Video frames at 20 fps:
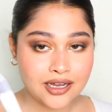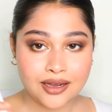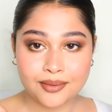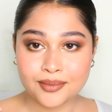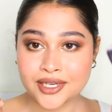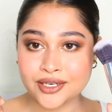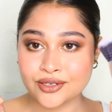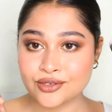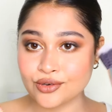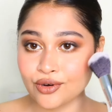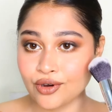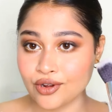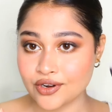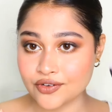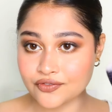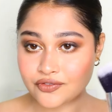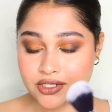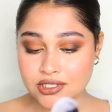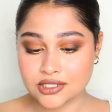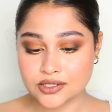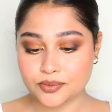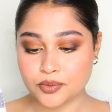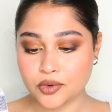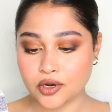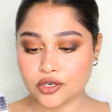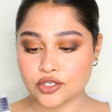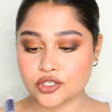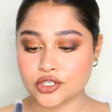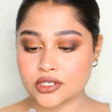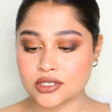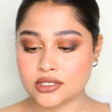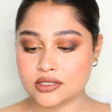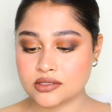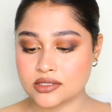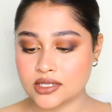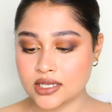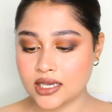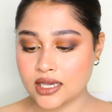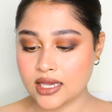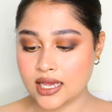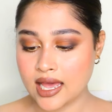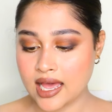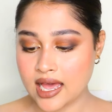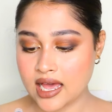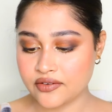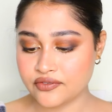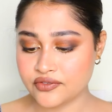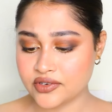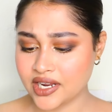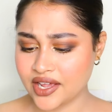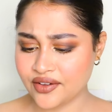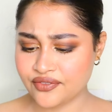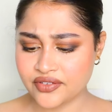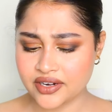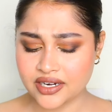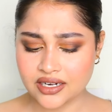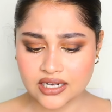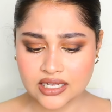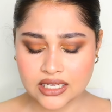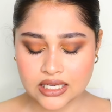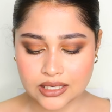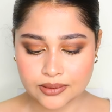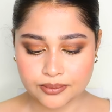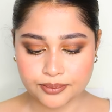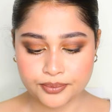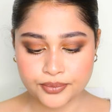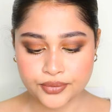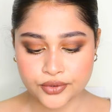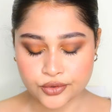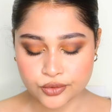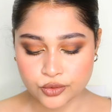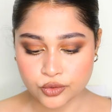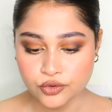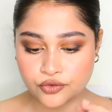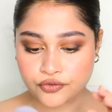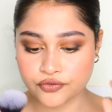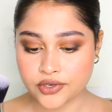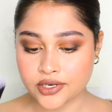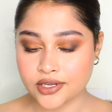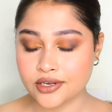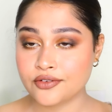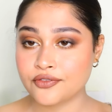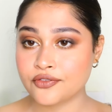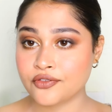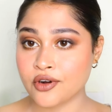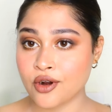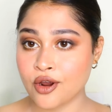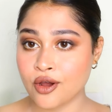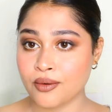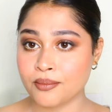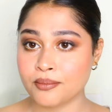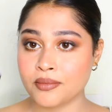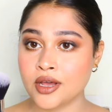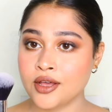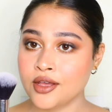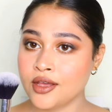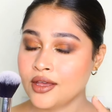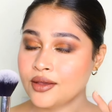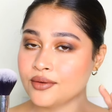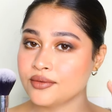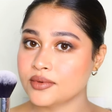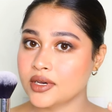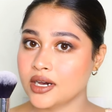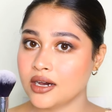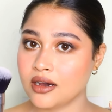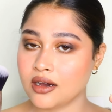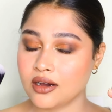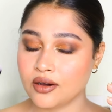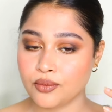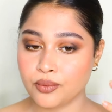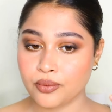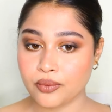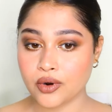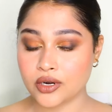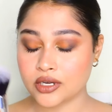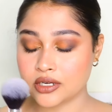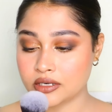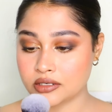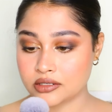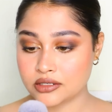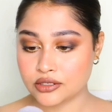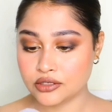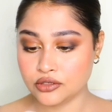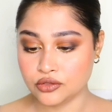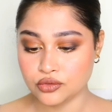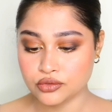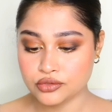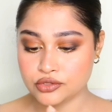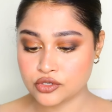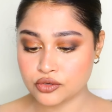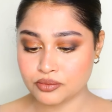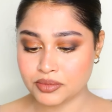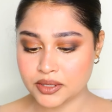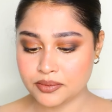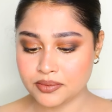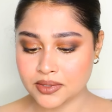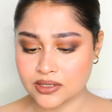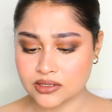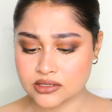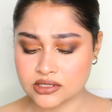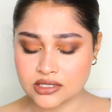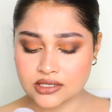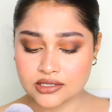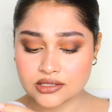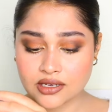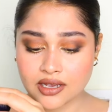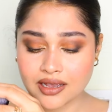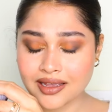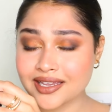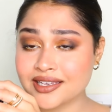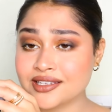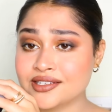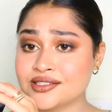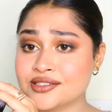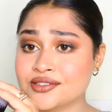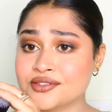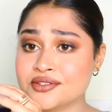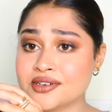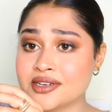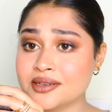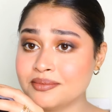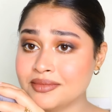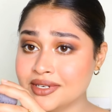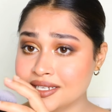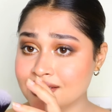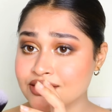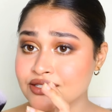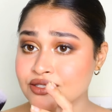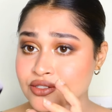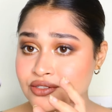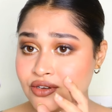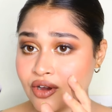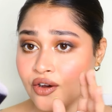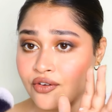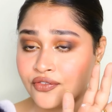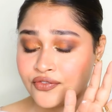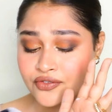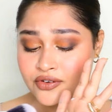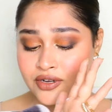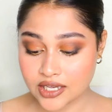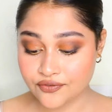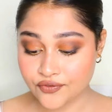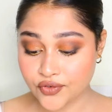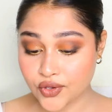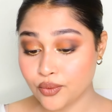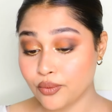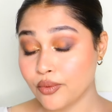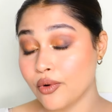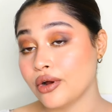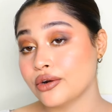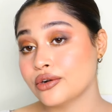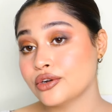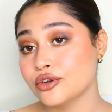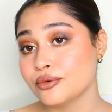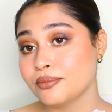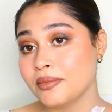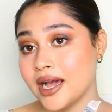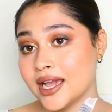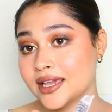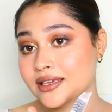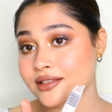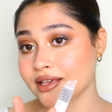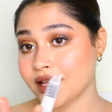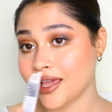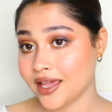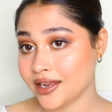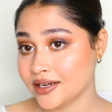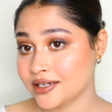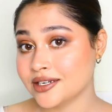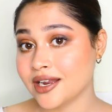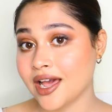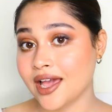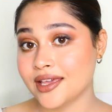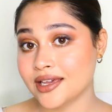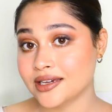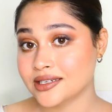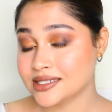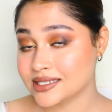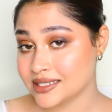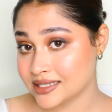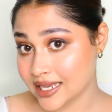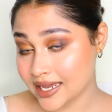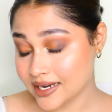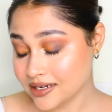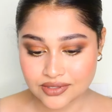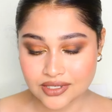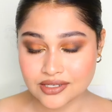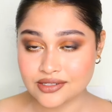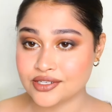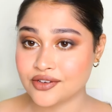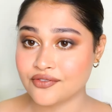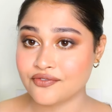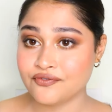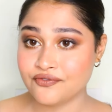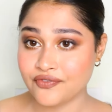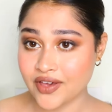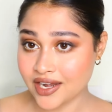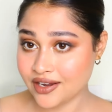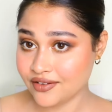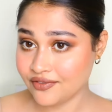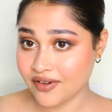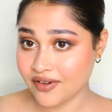Coming to all of these brushes, they have definitely improved it from what it used to be, because these are extremely soft. If you want to buy the entire set, it's a very,